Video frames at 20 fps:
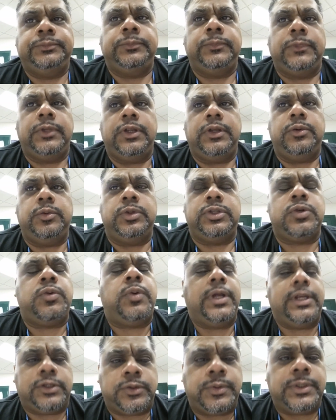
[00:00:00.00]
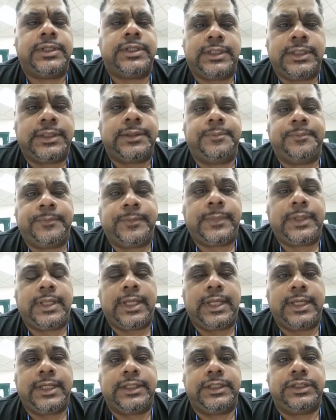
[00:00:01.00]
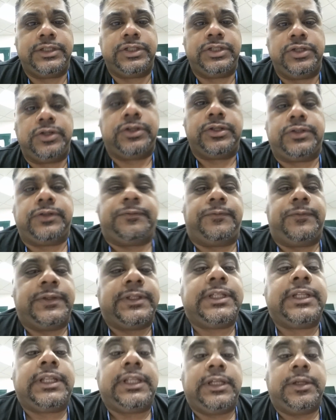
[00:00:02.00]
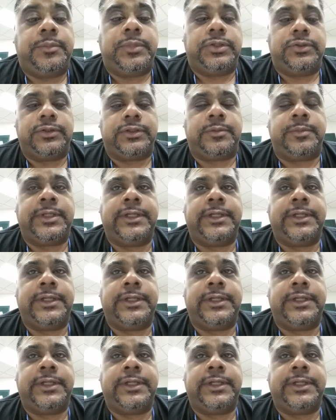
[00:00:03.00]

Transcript: was quite twisted, and she also physically abused me.